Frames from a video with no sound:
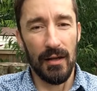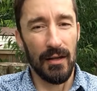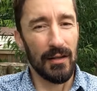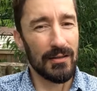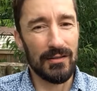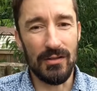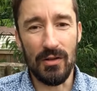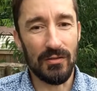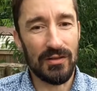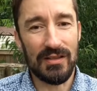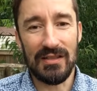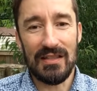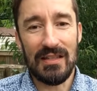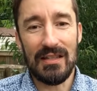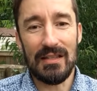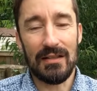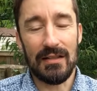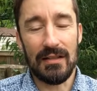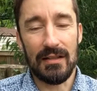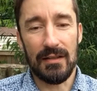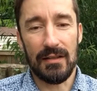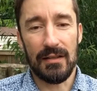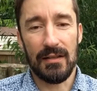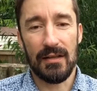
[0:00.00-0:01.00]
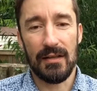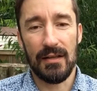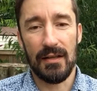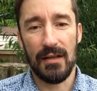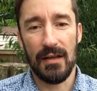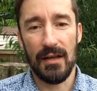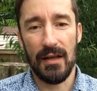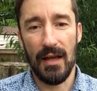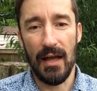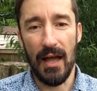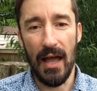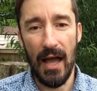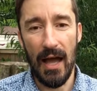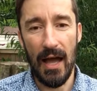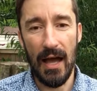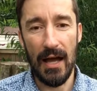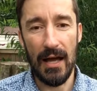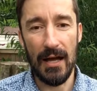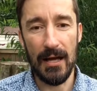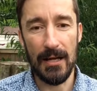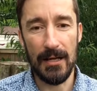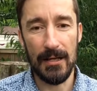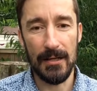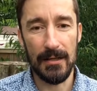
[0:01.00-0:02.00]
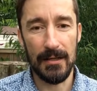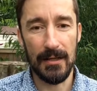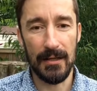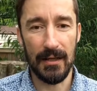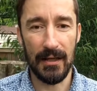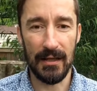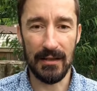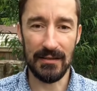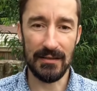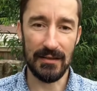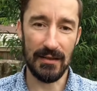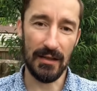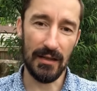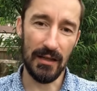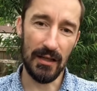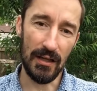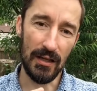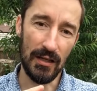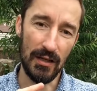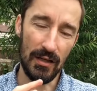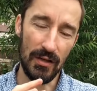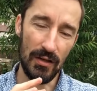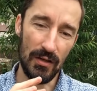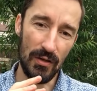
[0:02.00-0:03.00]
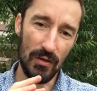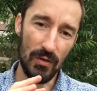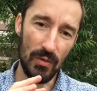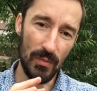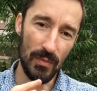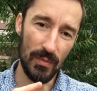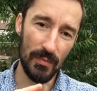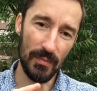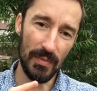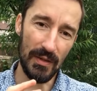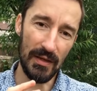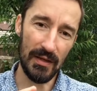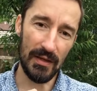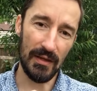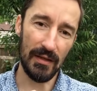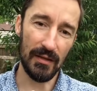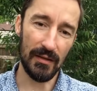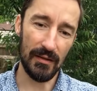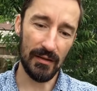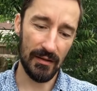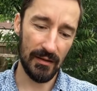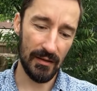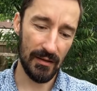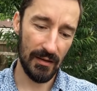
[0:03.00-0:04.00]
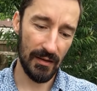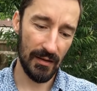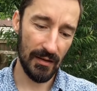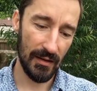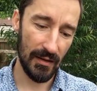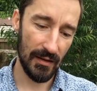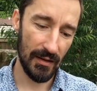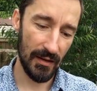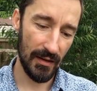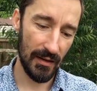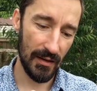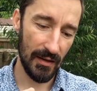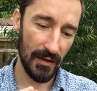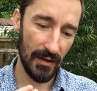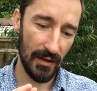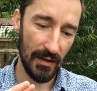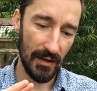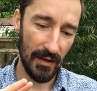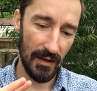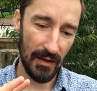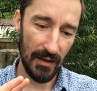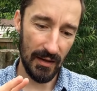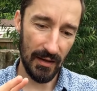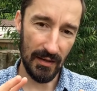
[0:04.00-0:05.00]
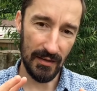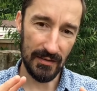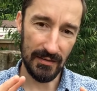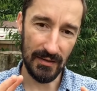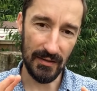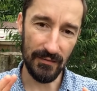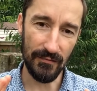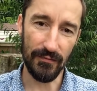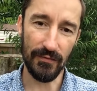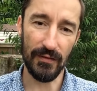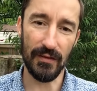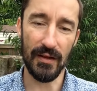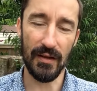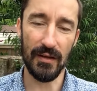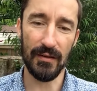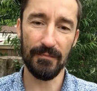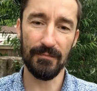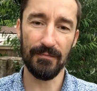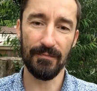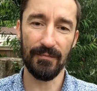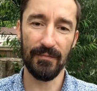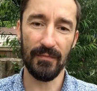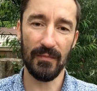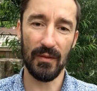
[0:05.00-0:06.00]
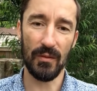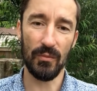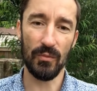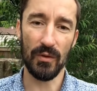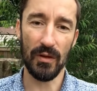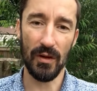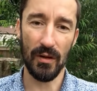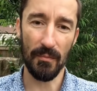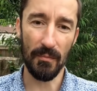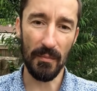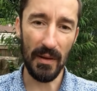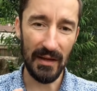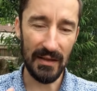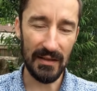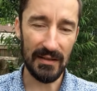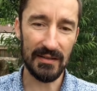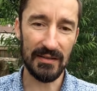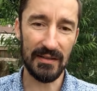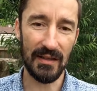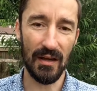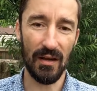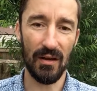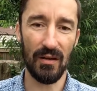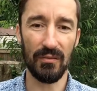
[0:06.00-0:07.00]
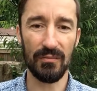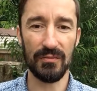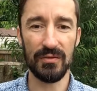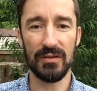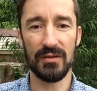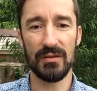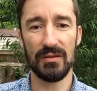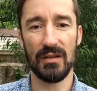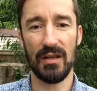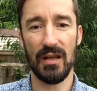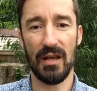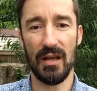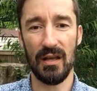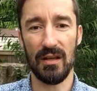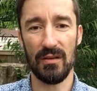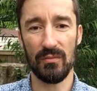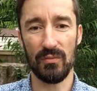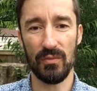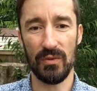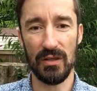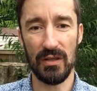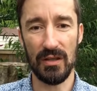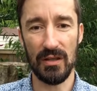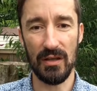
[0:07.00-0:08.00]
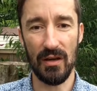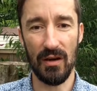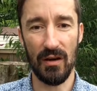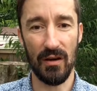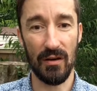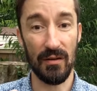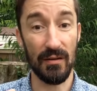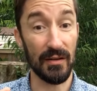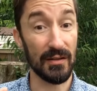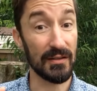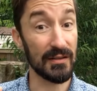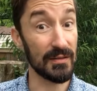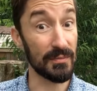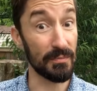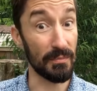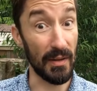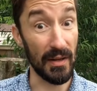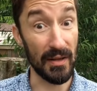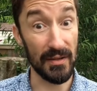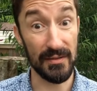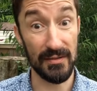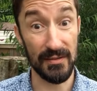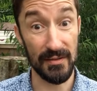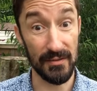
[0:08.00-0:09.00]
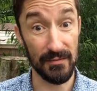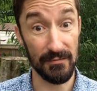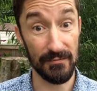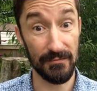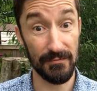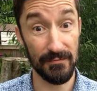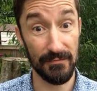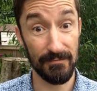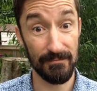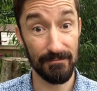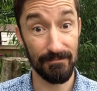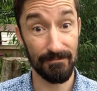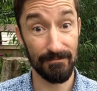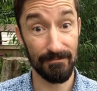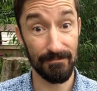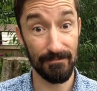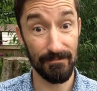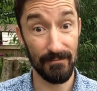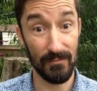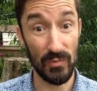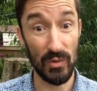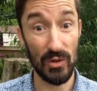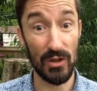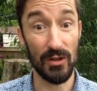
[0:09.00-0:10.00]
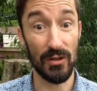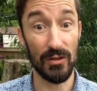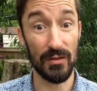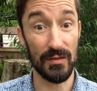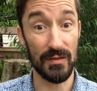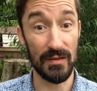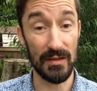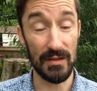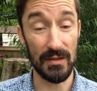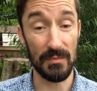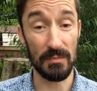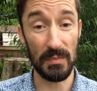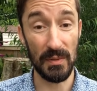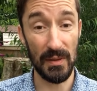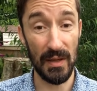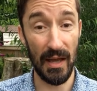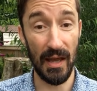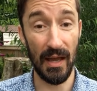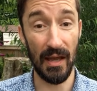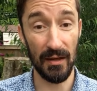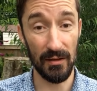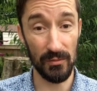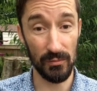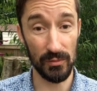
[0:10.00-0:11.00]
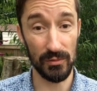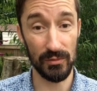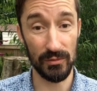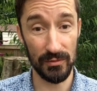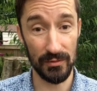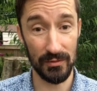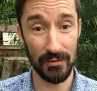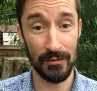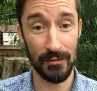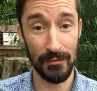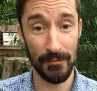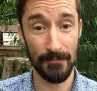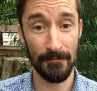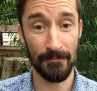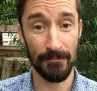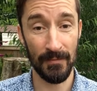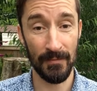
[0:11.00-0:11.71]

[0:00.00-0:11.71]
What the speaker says: There's no ceiling, because the human being is infinite. We are many selves, and we are expansive. We are deep animals.